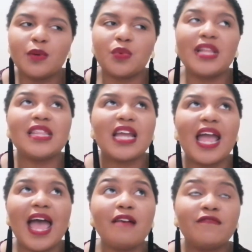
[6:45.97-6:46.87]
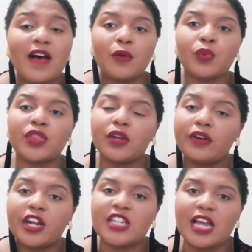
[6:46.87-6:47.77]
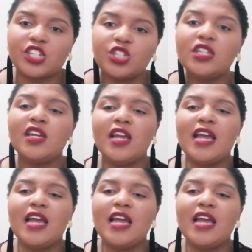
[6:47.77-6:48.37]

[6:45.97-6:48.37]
But one thing I have found with Career Junction,